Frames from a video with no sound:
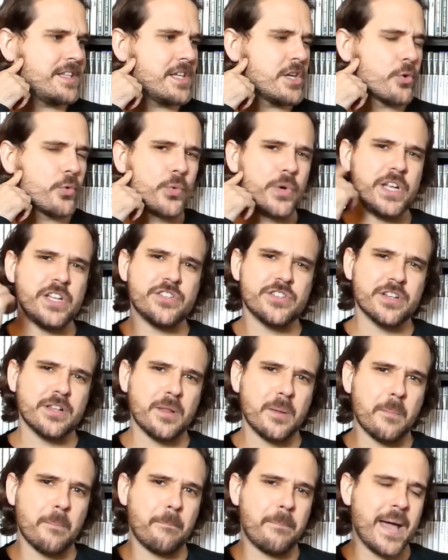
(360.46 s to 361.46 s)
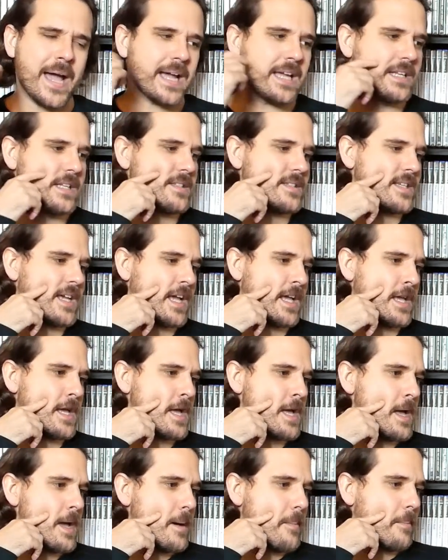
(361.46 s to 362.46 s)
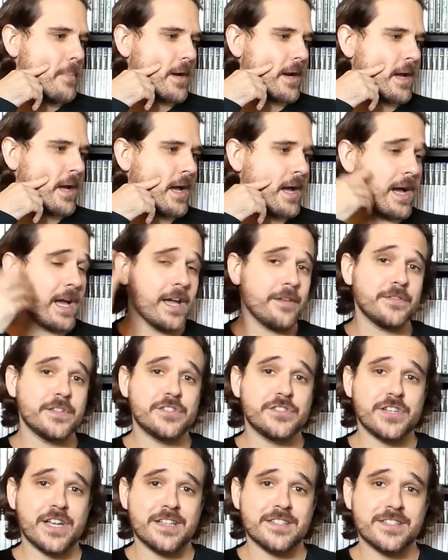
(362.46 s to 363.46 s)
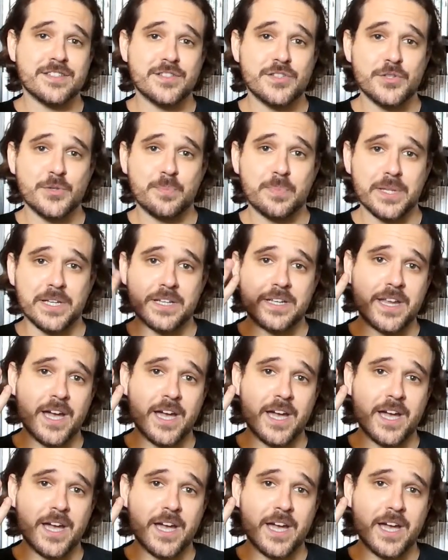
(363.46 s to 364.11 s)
the original back in the day, but I have the chance to play it